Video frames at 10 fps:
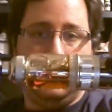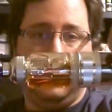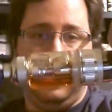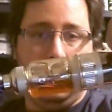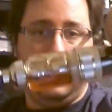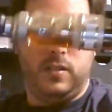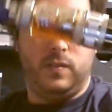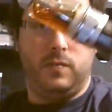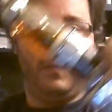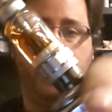see it. It
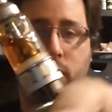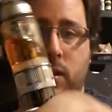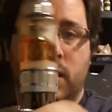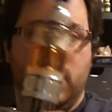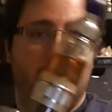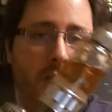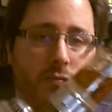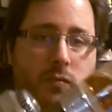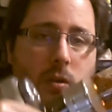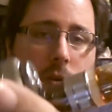just
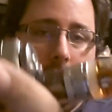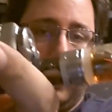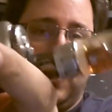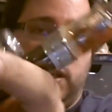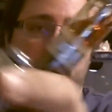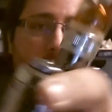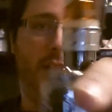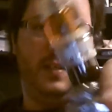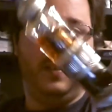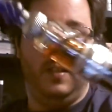rolls nice and
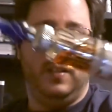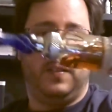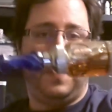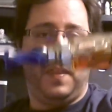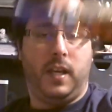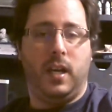easy. It's thick